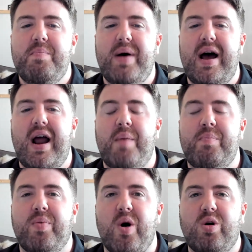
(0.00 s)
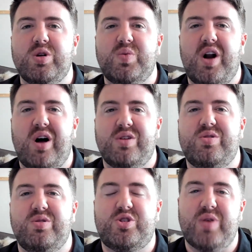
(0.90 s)
But brokers would
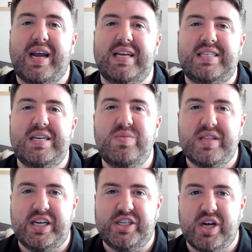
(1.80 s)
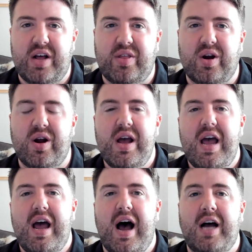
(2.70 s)
also strike a deal with each other
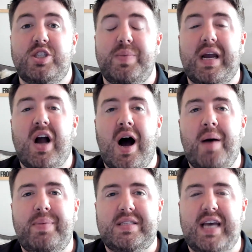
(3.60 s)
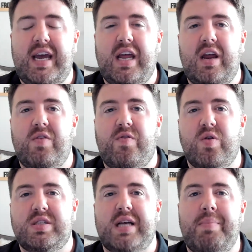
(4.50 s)
to be compensated for
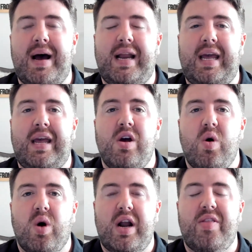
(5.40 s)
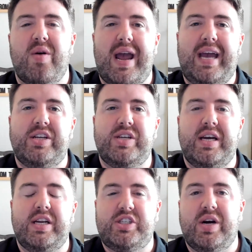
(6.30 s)
somebody or another
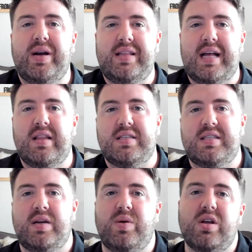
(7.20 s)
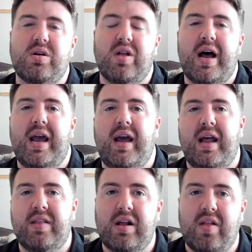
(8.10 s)
agent sharing that listing with their client
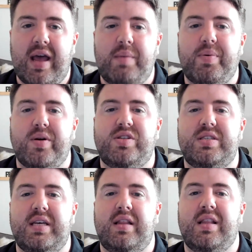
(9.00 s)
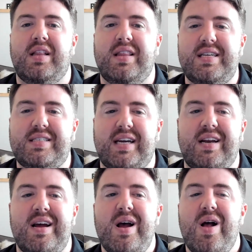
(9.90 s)
and that client purchasing the
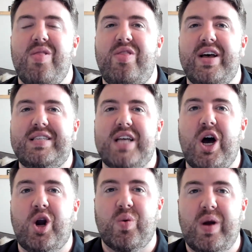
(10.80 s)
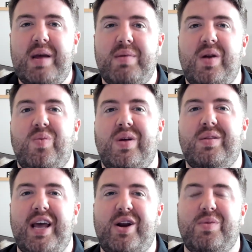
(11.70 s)
listing. This agreement would
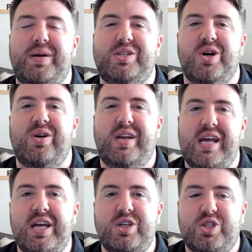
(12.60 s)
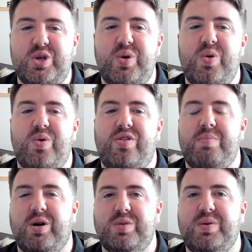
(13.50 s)
later be turned into the
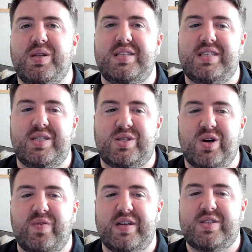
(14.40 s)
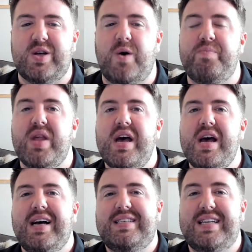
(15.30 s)
multiple listing service. So
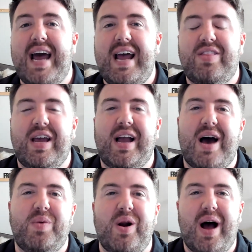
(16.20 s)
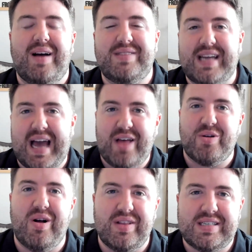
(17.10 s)
today, thank God, we don't have to gather
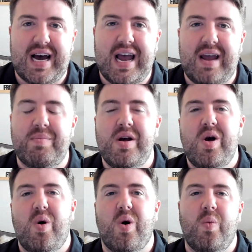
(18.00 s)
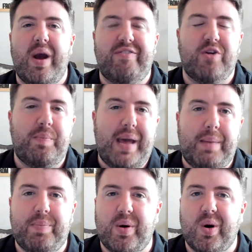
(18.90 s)
all the time or wait for
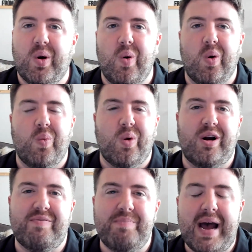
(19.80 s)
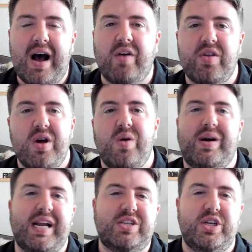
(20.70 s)
paper or word of mouth. We
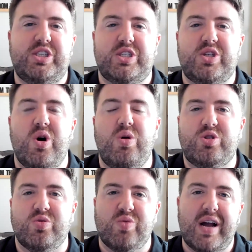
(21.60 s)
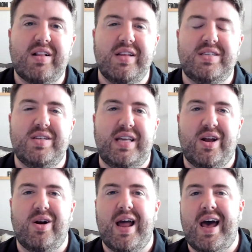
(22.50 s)
can actually just go directly to the
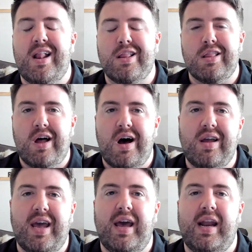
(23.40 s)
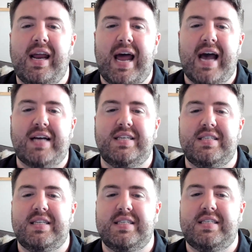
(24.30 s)
internet, log in, and
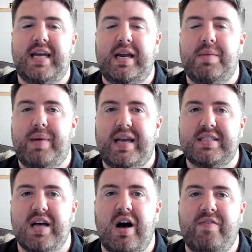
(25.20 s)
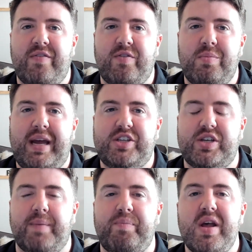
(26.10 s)
access this database of
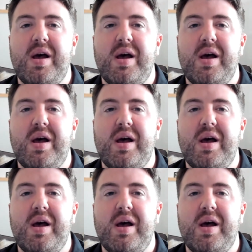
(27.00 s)
information.